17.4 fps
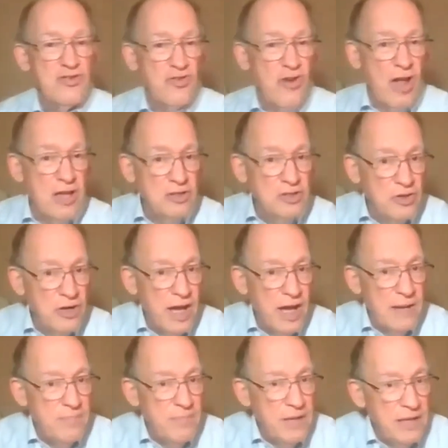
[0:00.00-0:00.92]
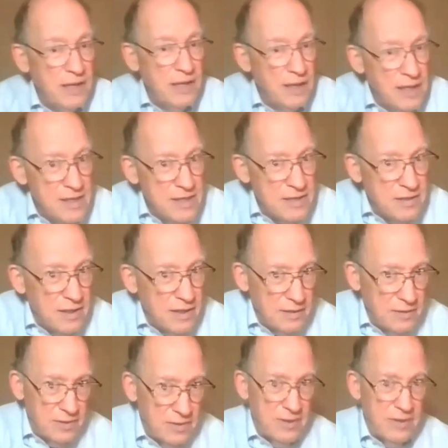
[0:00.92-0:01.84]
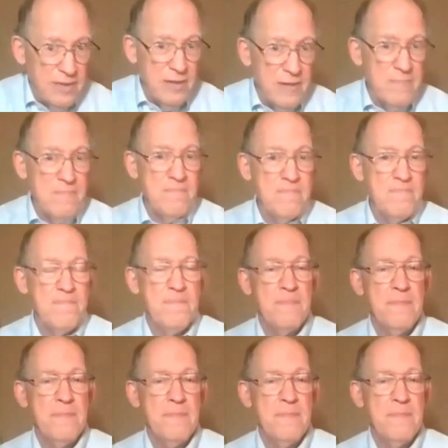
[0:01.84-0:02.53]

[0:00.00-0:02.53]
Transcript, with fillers: stranger had been listening to them.